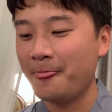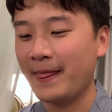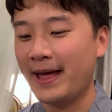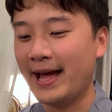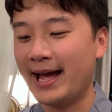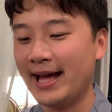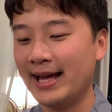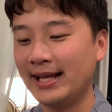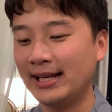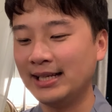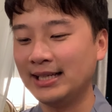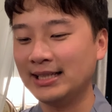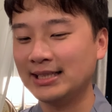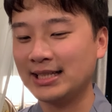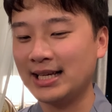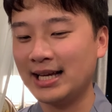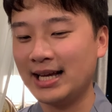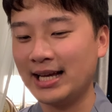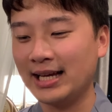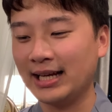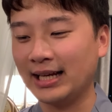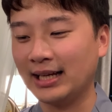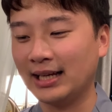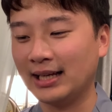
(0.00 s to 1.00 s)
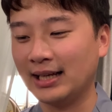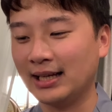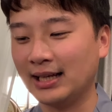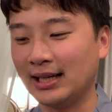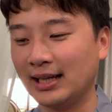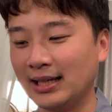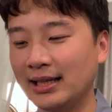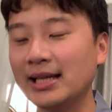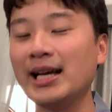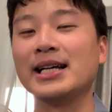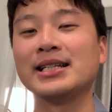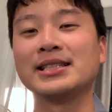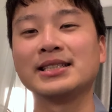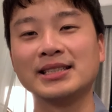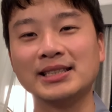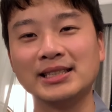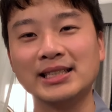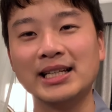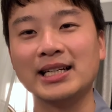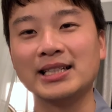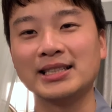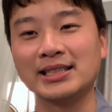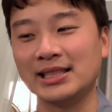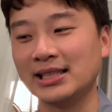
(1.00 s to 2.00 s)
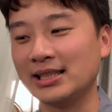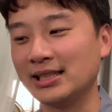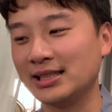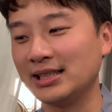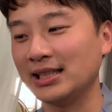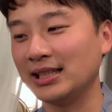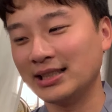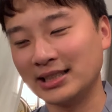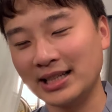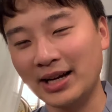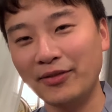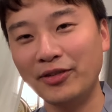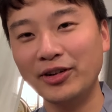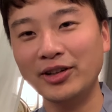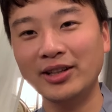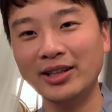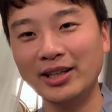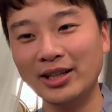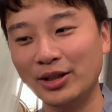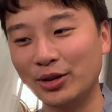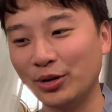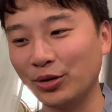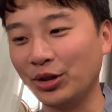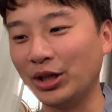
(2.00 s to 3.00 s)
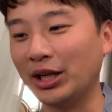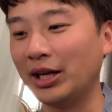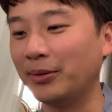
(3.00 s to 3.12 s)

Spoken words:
And he's like, yes, it's everything included.